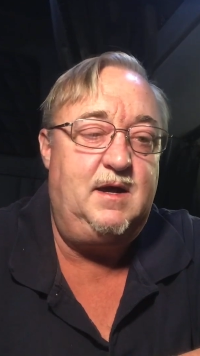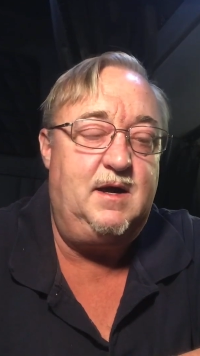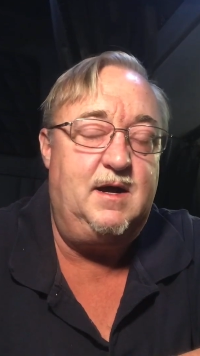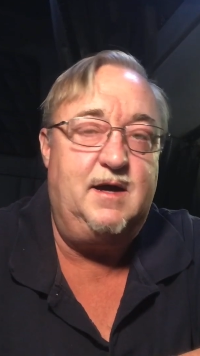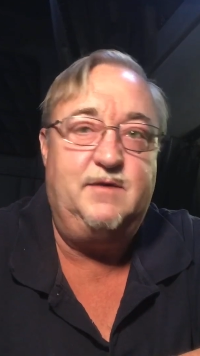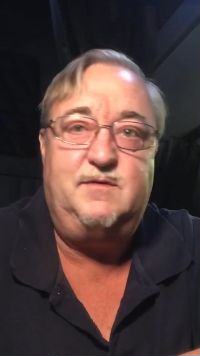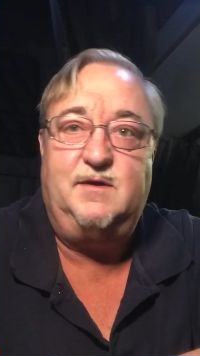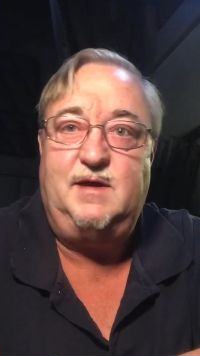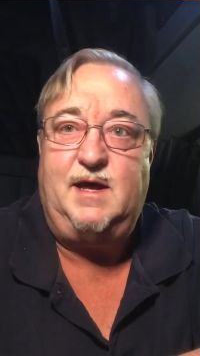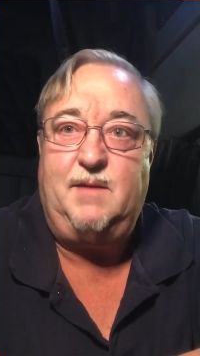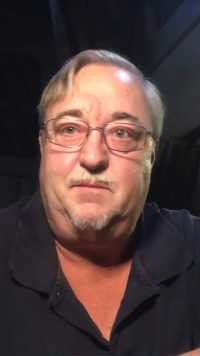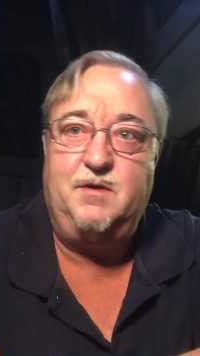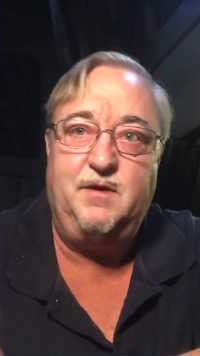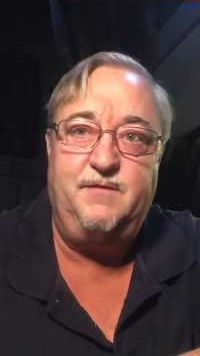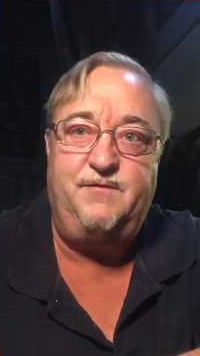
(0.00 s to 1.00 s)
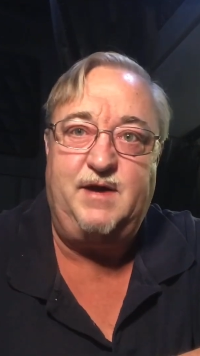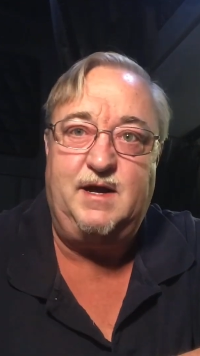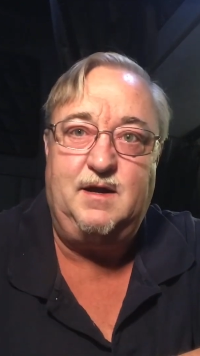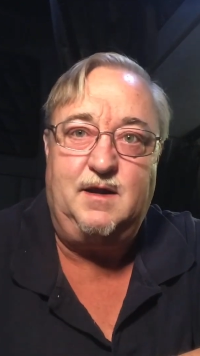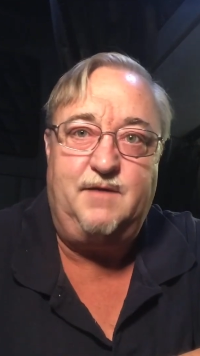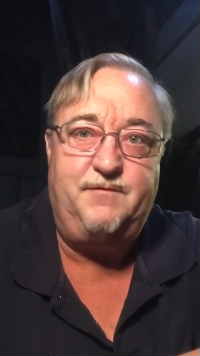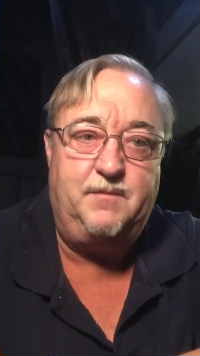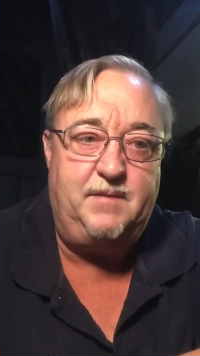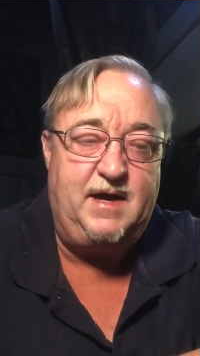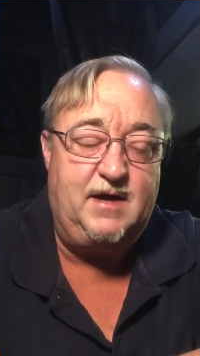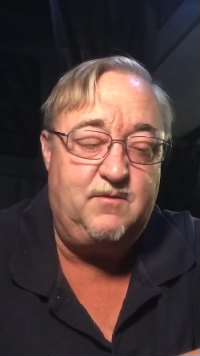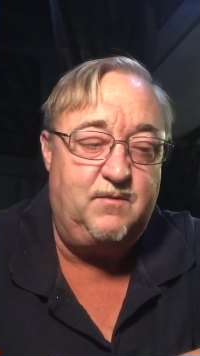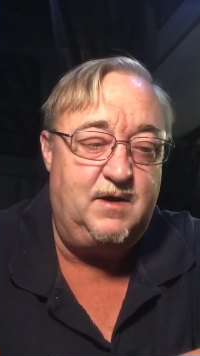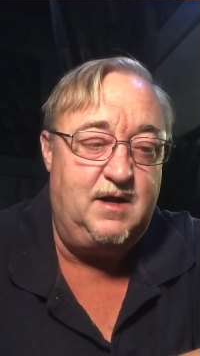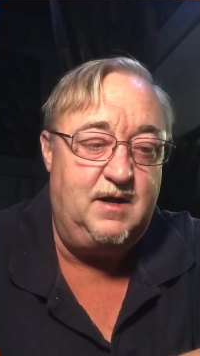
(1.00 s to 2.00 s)
Uh, today, pull the vinyl off the
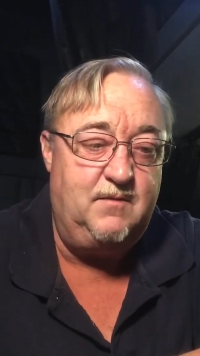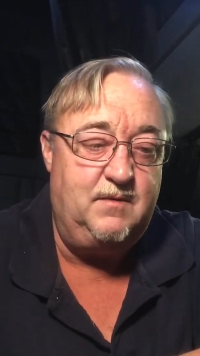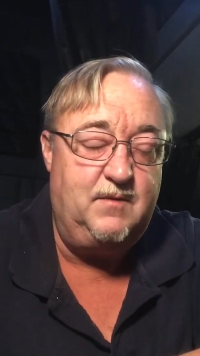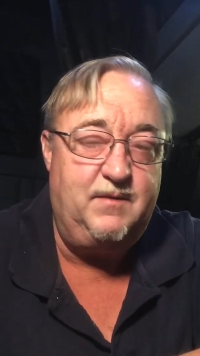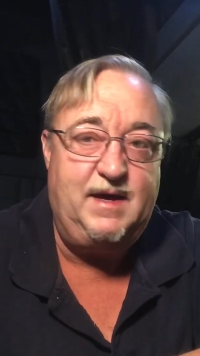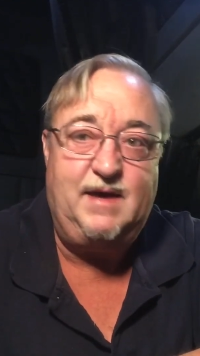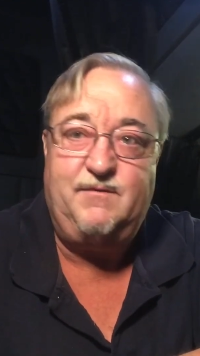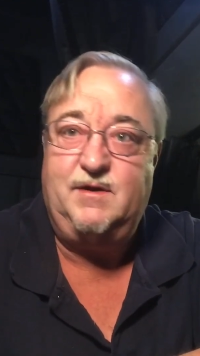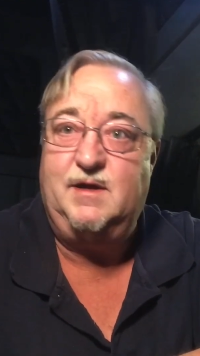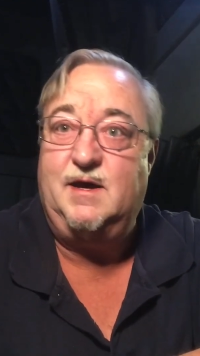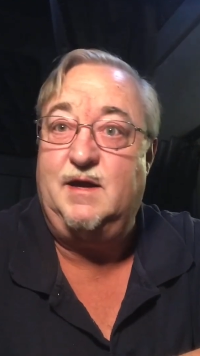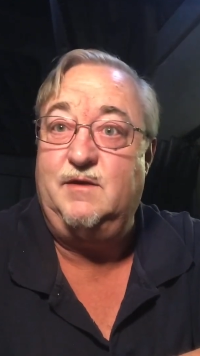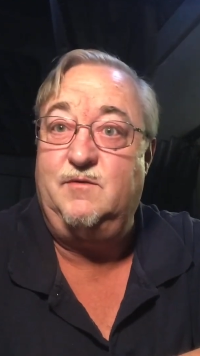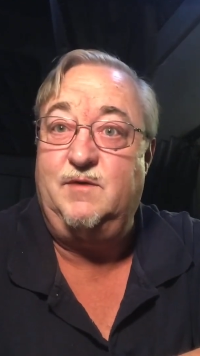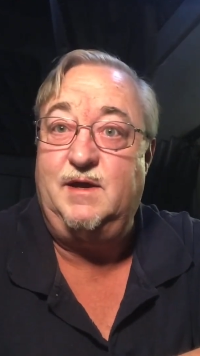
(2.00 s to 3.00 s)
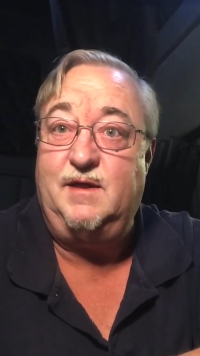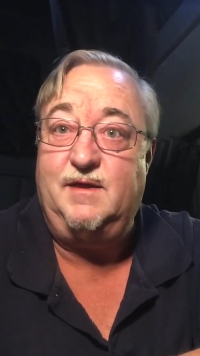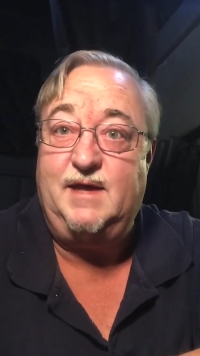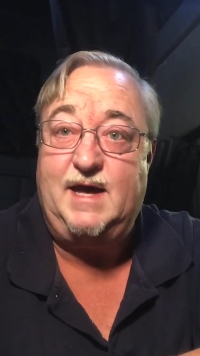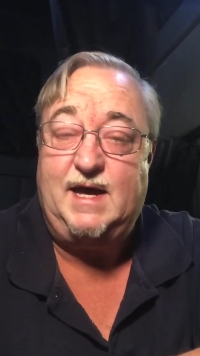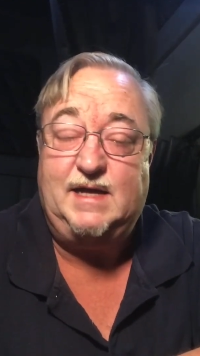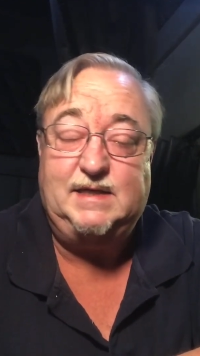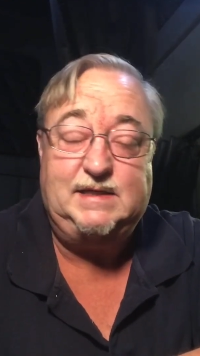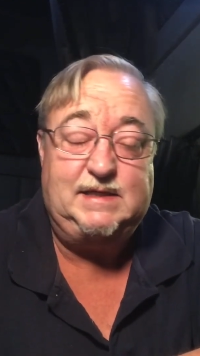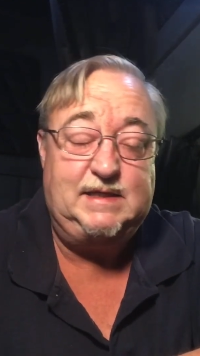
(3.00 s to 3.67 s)
back wall. Well, we haven't gotten to any of that.